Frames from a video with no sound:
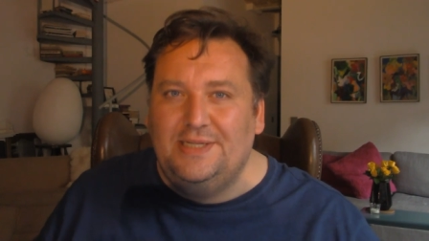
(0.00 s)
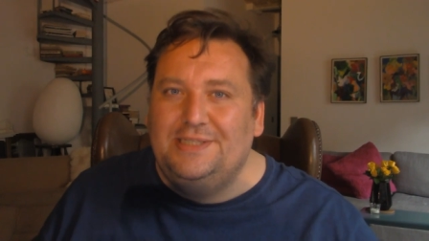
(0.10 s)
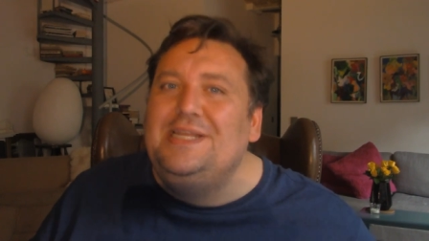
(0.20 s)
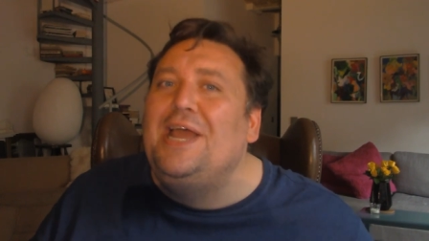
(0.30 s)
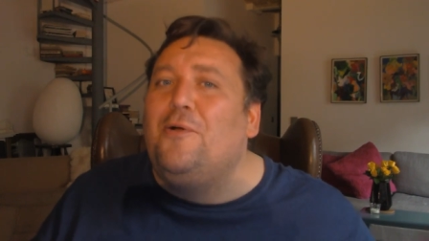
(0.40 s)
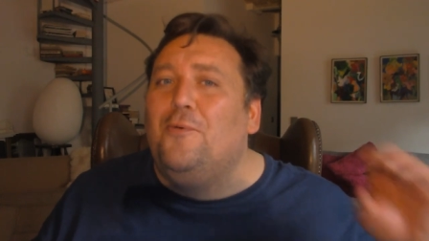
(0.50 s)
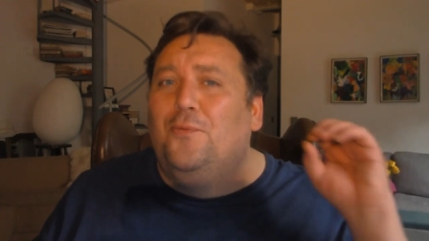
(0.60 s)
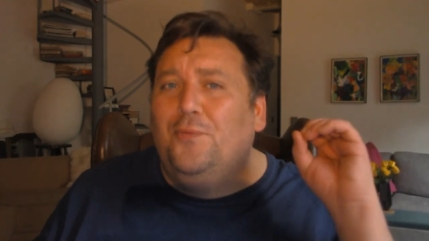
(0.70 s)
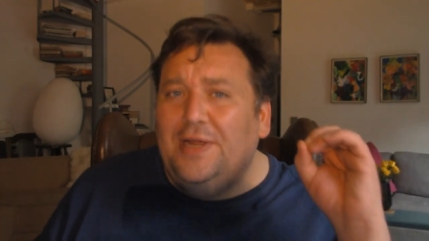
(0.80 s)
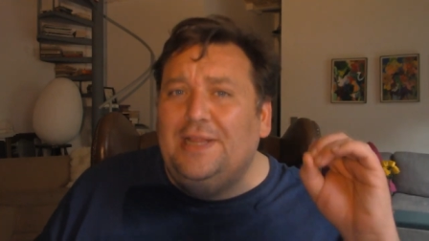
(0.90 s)
It's like
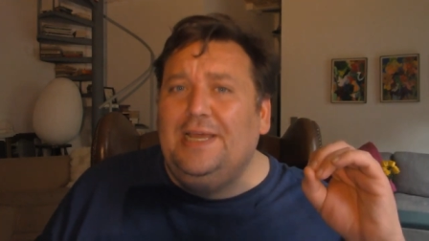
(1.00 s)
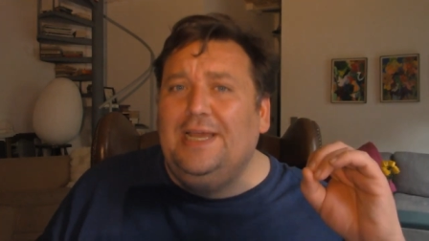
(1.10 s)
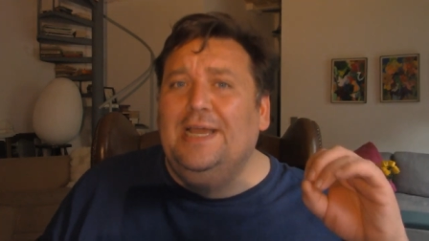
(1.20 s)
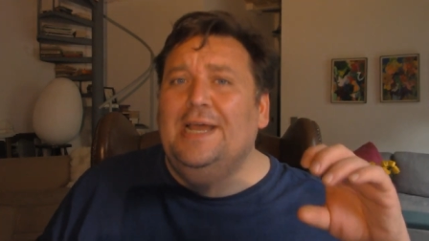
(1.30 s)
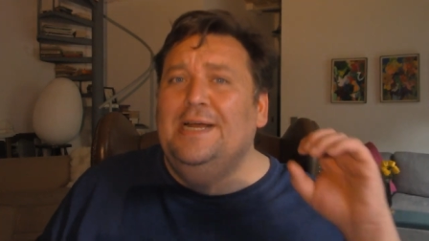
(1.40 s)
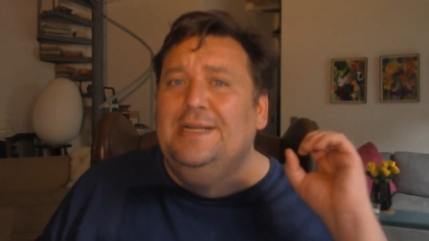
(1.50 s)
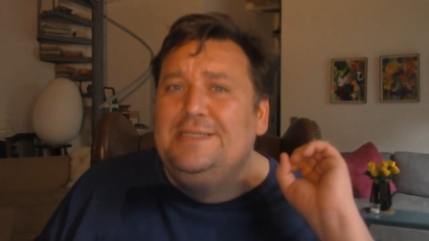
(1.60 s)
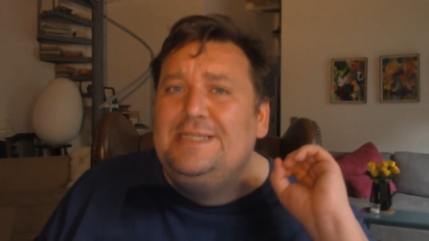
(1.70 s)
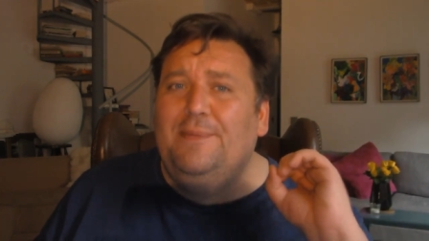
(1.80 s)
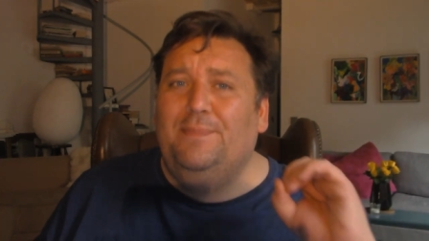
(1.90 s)
really
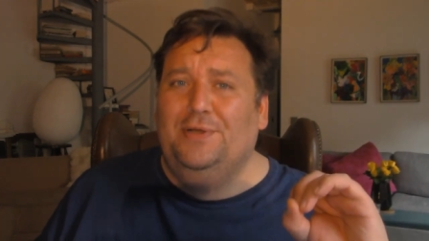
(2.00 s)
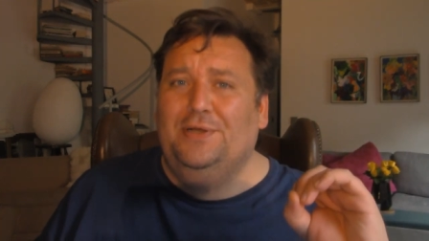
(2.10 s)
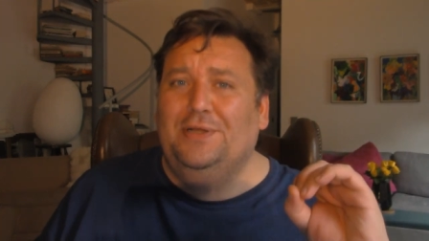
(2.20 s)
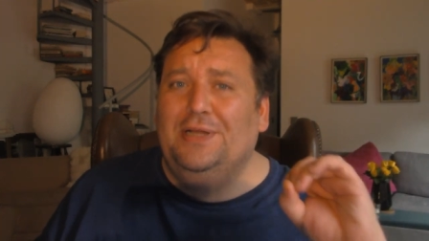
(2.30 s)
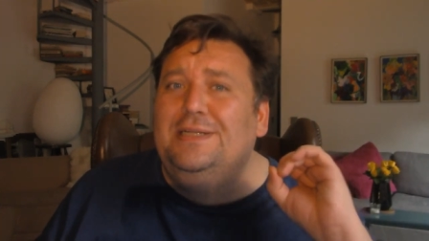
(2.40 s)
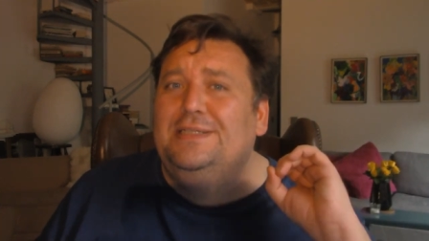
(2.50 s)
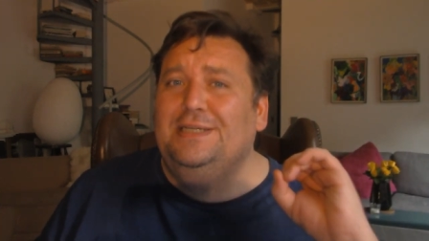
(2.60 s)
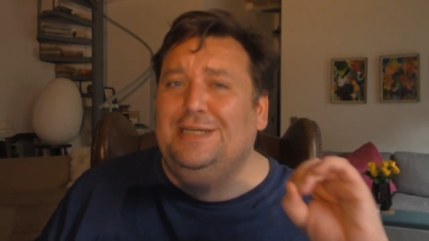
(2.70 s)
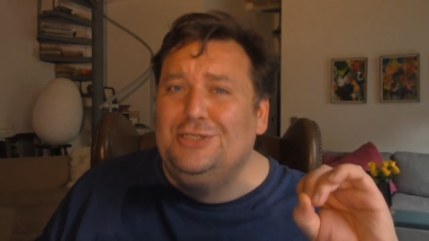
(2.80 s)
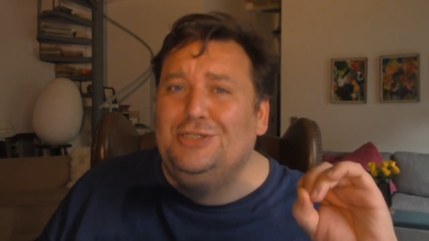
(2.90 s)
typical
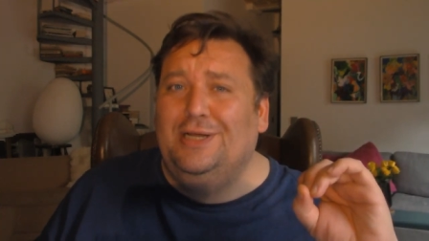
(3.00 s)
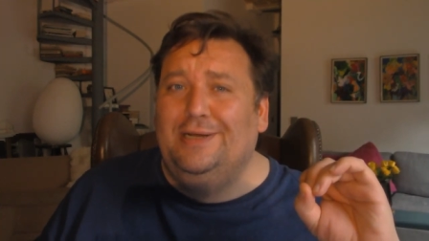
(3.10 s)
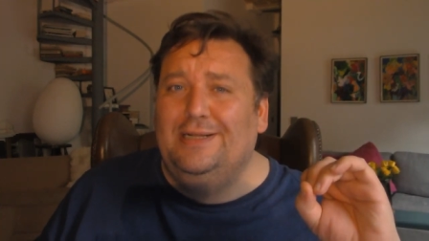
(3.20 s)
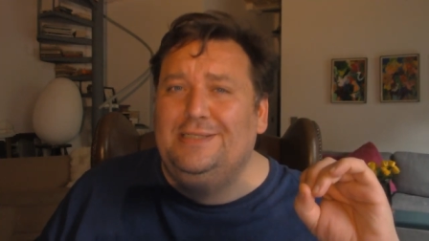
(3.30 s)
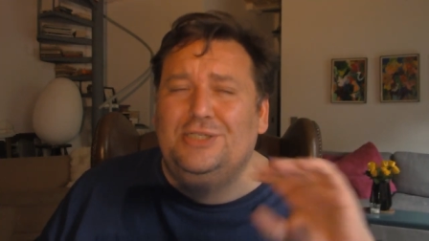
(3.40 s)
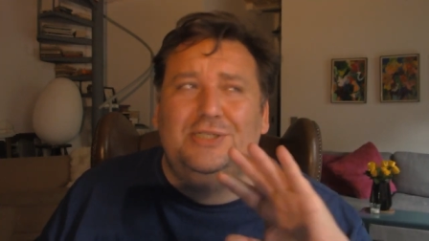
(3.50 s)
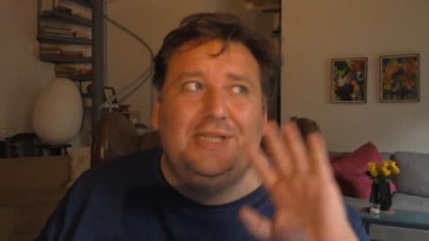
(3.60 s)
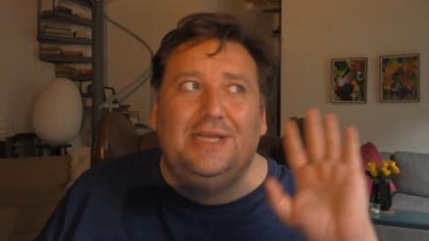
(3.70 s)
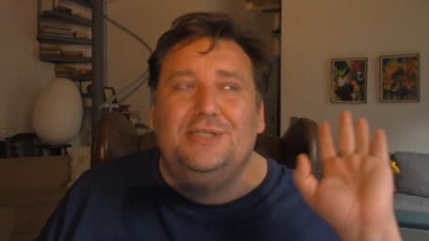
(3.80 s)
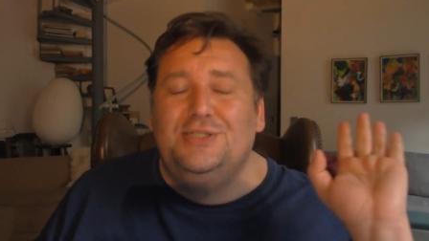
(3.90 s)
Indonesian. It's just
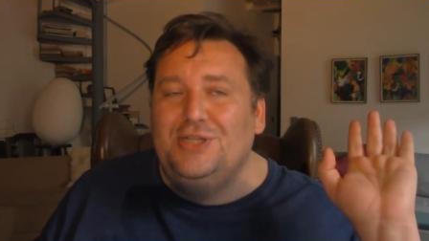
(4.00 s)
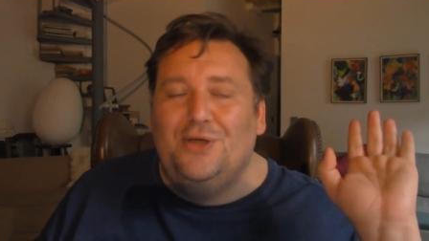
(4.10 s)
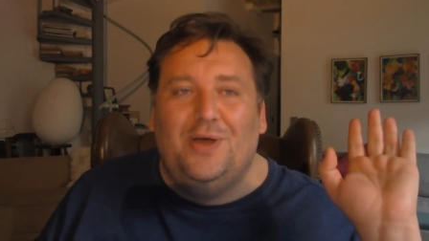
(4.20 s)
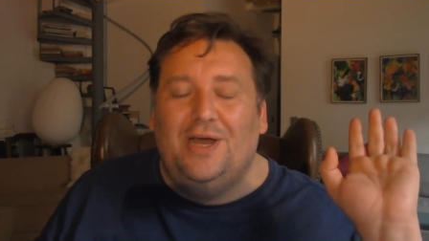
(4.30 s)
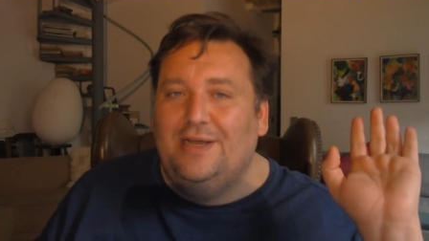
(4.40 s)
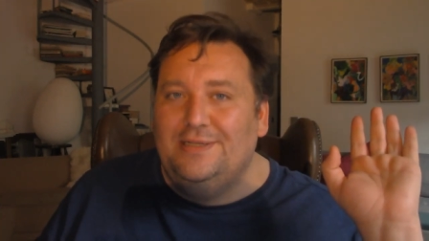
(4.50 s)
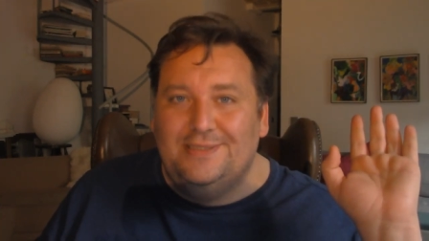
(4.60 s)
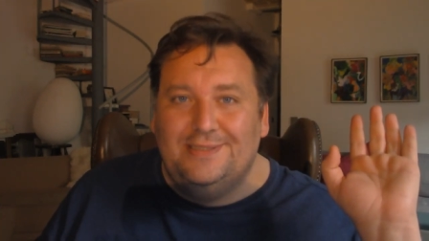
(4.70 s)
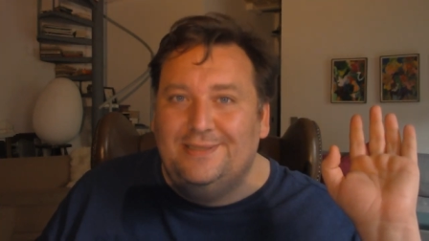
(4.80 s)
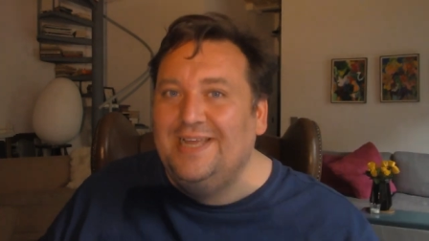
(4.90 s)
like so
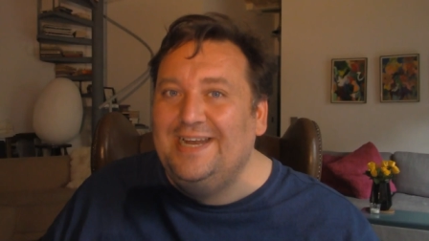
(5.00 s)
us.